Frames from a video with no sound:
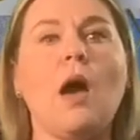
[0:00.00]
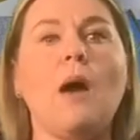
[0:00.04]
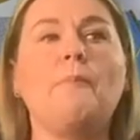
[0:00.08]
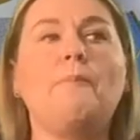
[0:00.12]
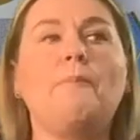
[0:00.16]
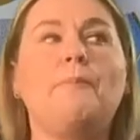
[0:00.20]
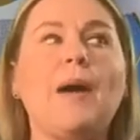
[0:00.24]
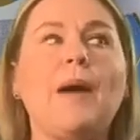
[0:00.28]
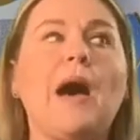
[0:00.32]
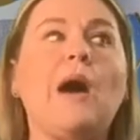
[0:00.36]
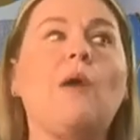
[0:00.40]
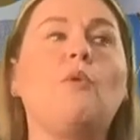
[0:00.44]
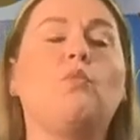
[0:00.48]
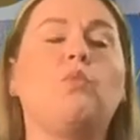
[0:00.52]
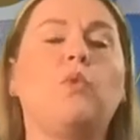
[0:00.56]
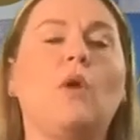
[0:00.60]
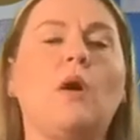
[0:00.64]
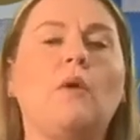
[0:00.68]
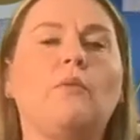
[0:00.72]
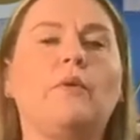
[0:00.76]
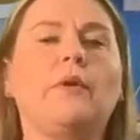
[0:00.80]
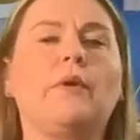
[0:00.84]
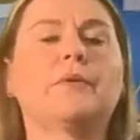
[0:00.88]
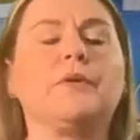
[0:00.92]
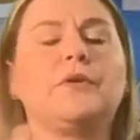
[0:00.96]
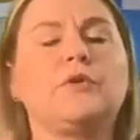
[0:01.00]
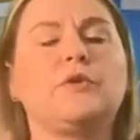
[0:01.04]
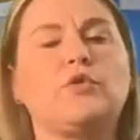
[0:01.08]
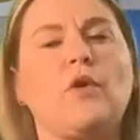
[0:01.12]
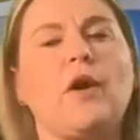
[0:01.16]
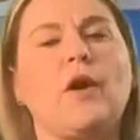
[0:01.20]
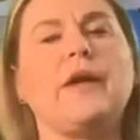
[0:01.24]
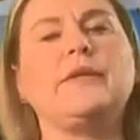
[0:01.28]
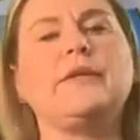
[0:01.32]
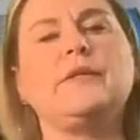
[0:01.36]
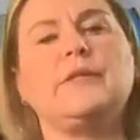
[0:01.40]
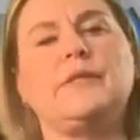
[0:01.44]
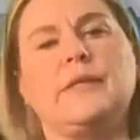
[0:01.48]
about what we were
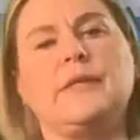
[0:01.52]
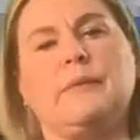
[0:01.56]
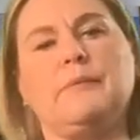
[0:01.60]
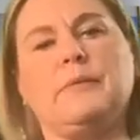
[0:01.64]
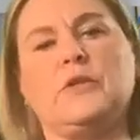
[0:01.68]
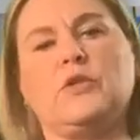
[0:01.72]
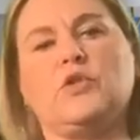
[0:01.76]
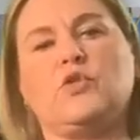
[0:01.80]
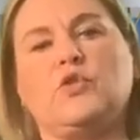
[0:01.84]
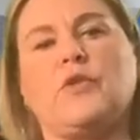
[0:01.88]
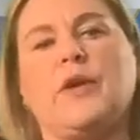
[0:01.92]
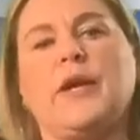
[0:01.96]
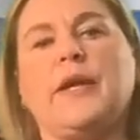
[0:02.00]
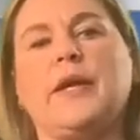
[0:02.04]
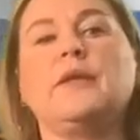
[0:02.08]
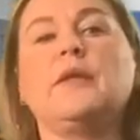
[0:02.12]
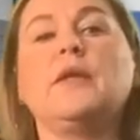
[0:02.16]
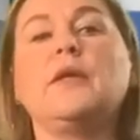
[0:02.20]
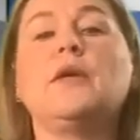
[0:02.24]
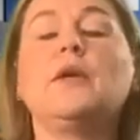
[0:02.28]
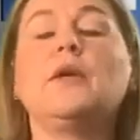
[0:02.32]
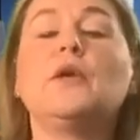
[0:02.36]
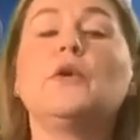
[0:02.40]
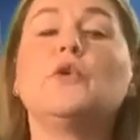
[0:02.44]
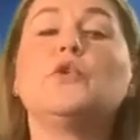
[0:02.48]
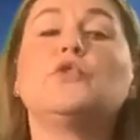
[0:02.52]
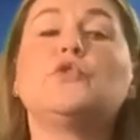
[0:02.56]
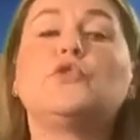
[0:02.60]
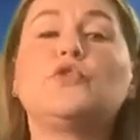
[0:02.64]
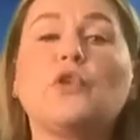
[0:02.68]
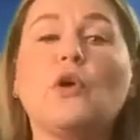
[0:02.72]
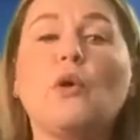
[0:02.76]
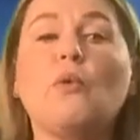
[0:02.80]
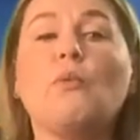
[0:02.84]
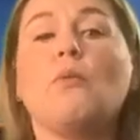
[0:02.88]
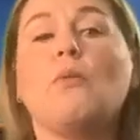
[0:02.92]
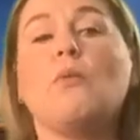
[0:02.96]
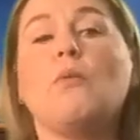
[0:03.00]
trying to demonstrate.
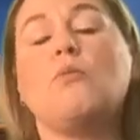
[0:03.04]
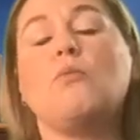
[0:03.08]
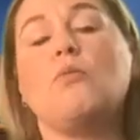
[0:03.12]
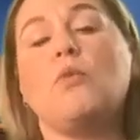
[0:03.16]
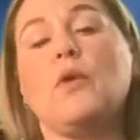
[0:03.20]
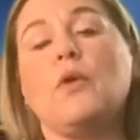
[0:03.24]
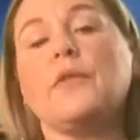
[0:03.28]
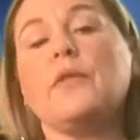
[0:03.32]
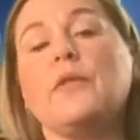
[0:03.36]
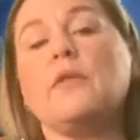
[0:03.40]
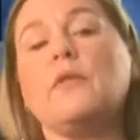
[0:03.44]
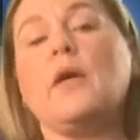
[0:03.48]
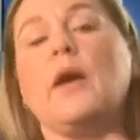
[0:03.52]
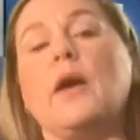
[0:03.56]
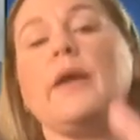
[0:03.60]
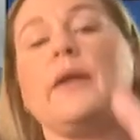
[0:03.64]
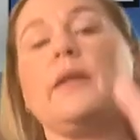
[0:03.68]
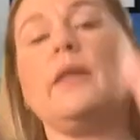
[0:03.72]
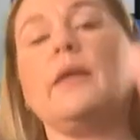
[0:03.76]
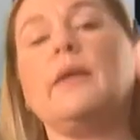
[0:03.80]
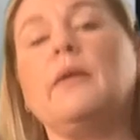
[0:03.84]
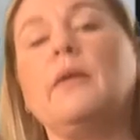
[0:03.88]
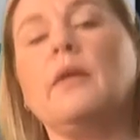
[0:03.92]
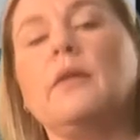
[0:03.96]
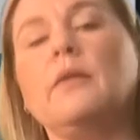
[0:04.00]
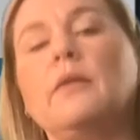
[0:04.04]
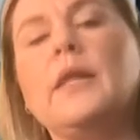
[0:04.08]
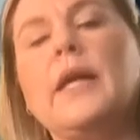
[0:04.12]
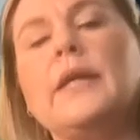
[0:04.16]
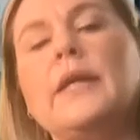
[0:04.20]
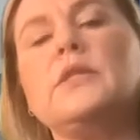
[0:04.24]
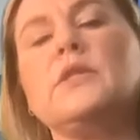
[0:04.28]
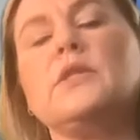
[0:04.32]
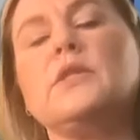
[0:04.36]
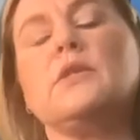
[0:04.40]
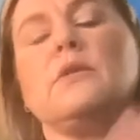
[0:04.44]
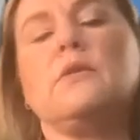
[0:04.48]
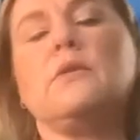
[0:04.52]
So more than likely,
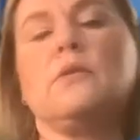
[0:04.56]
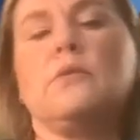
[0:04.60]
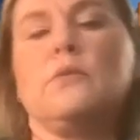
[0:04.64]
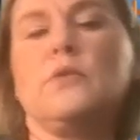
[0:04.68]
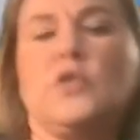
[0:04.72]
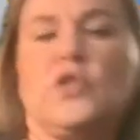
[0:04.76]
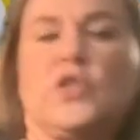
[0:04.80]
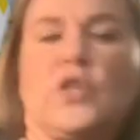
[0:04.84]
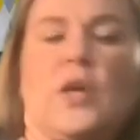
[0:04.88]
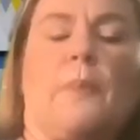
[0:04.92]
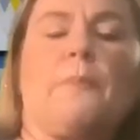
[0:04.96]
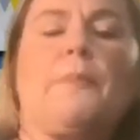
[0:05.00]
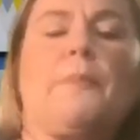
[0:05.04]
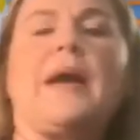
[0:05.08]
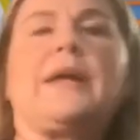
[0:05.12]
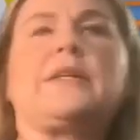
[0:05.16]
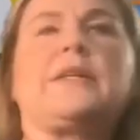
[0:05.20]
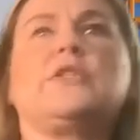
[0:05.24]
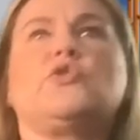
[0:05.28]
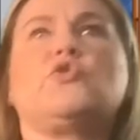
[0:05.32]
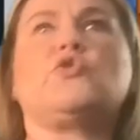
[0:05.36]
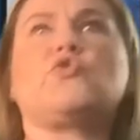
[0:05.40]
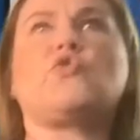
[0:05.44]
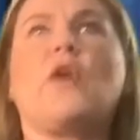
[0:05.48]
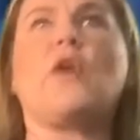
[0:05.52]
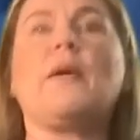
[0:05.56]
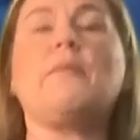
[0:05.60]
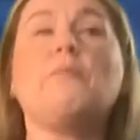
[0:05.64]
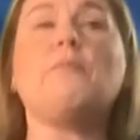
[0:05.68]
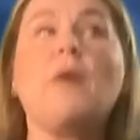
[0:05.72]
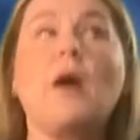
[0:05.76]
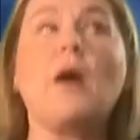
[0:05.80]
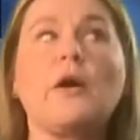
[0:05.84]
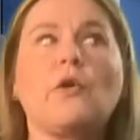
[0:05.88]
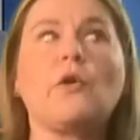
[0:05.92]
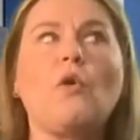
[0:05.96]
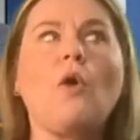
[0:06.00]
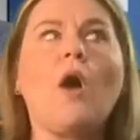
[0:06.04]
let's jump back to describe
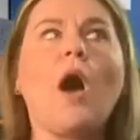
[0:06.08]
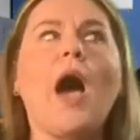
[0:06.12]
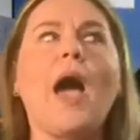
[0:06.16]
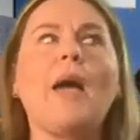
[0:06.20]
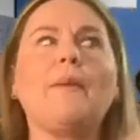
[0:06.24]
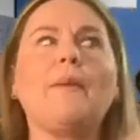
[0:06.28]
model.